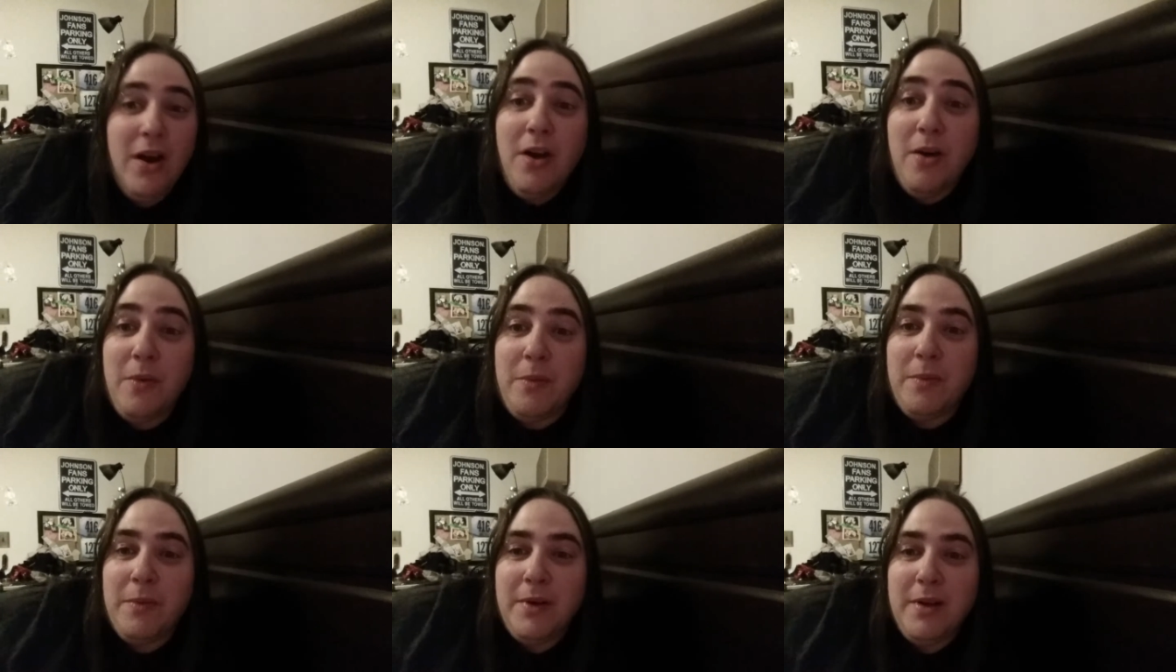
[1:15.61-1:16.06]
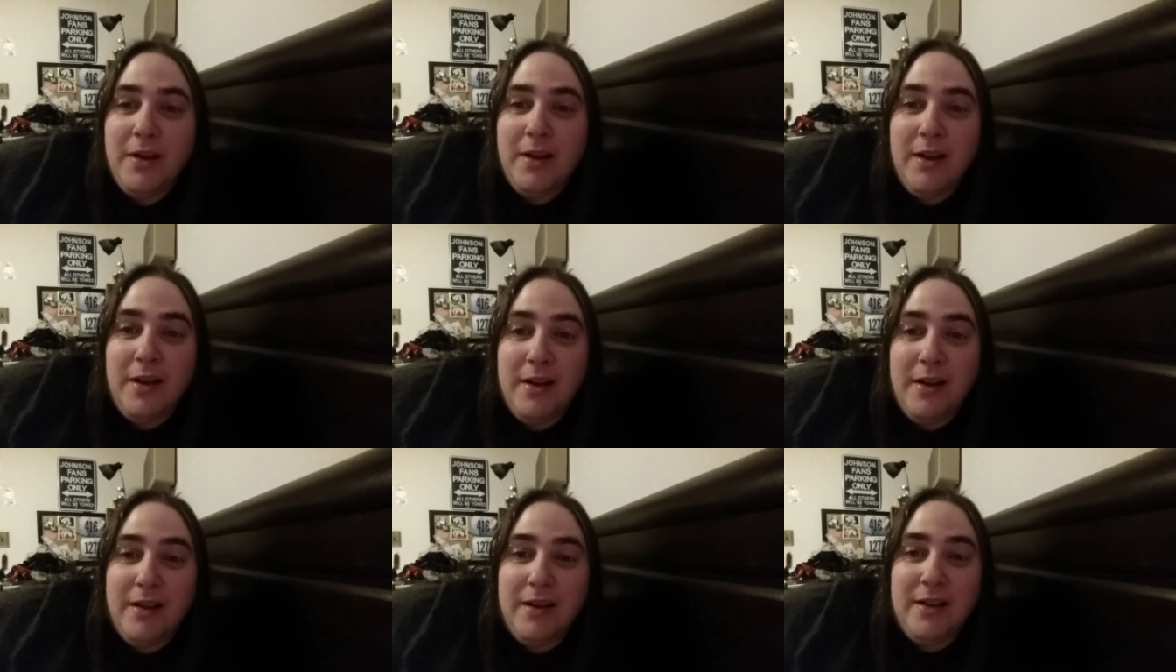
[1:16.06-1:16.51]
Oh,
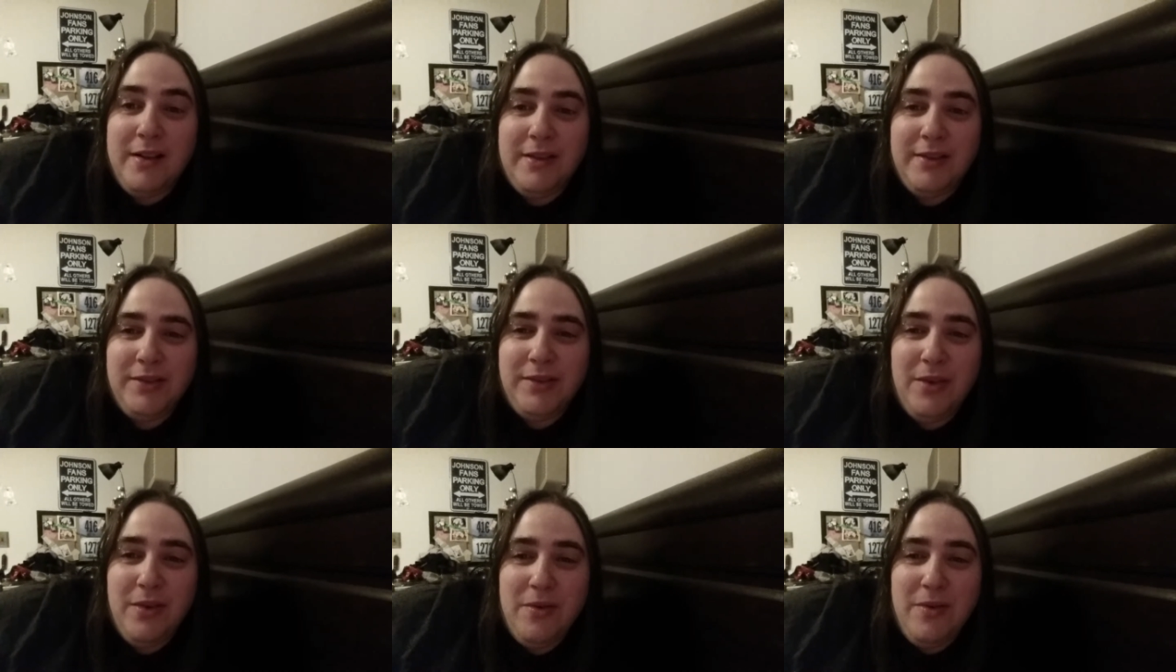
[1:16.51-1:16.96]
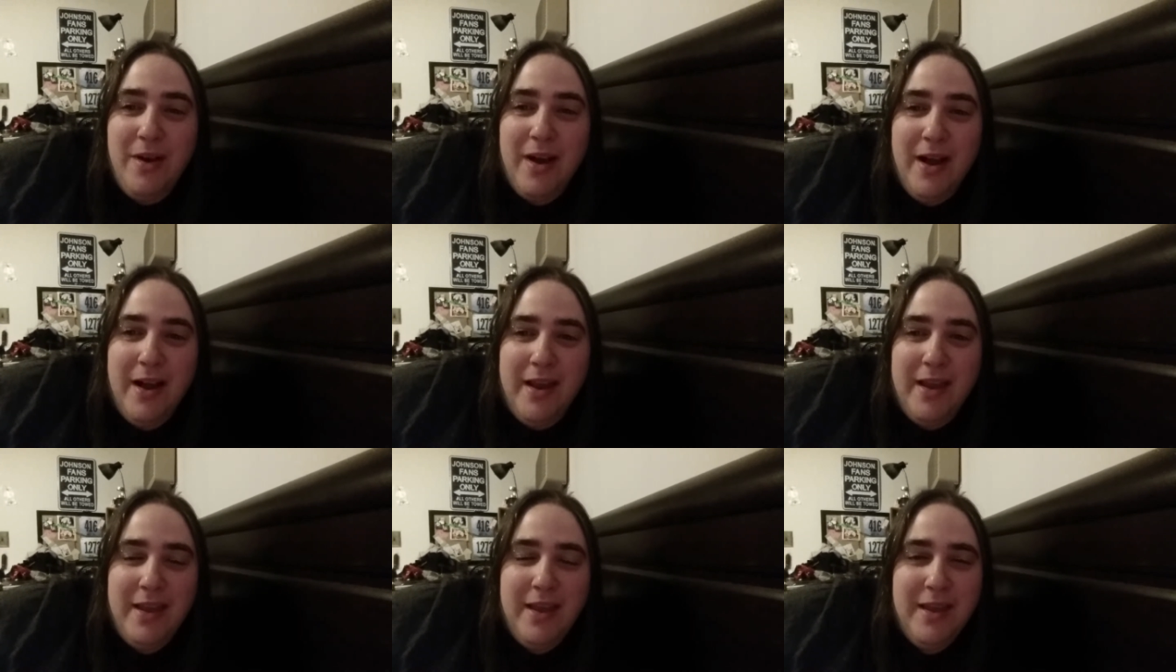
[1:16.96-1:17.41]
uh, so
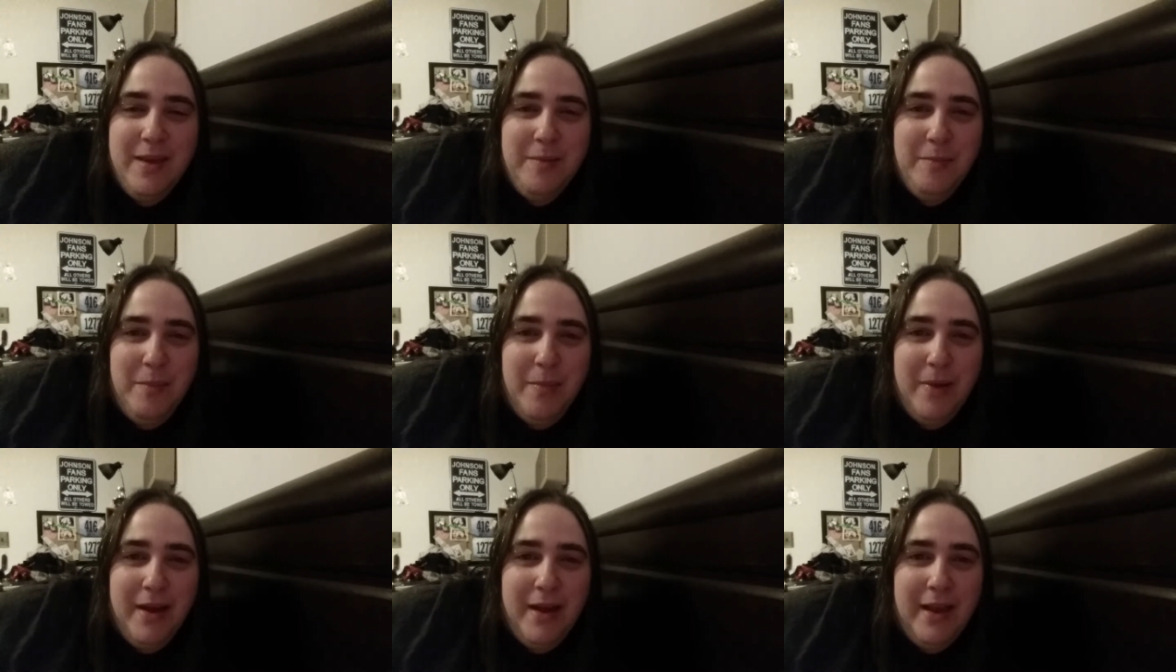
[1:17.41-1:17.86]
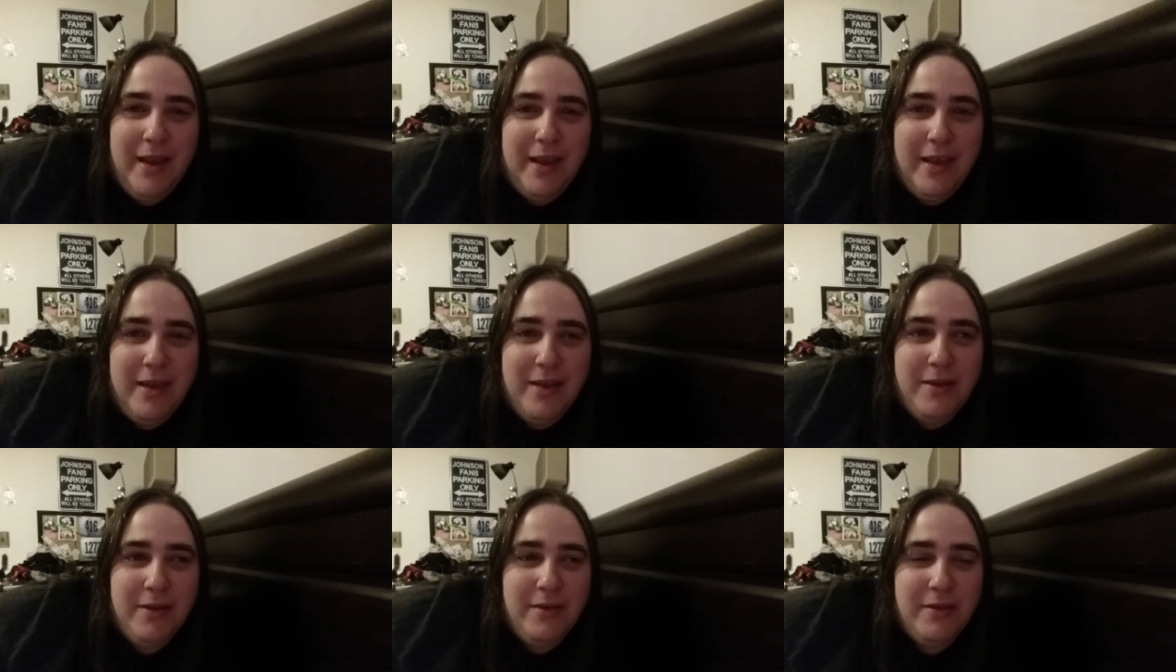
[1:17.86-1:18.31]
I hit
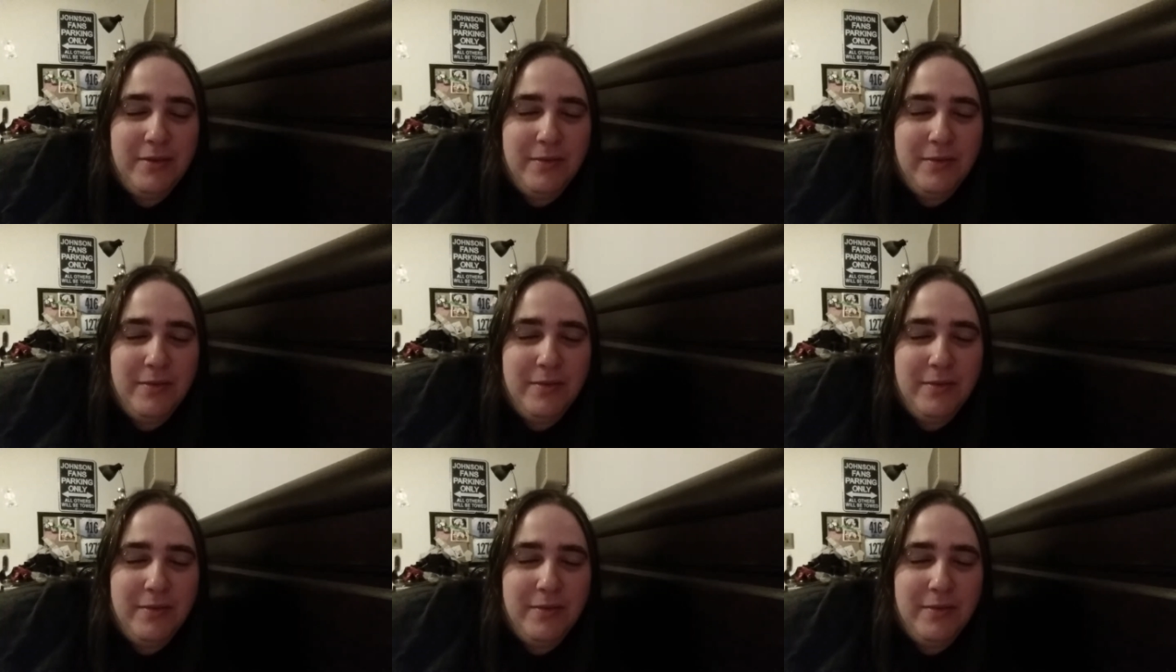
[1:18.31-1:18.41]
my